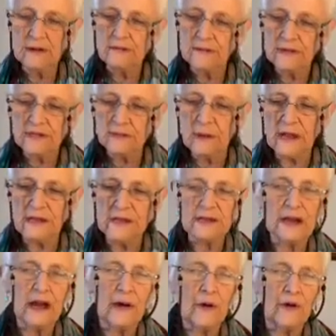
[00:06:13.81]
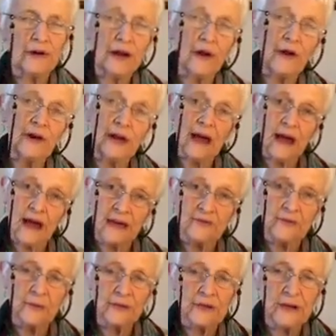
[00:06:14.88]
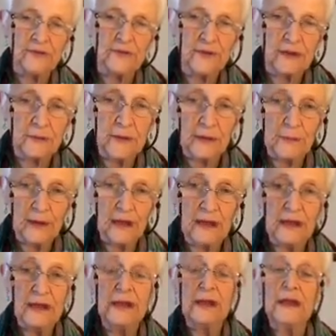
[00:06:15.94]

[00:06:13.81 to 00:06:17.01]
you spend an hour and a half, whatever it may be,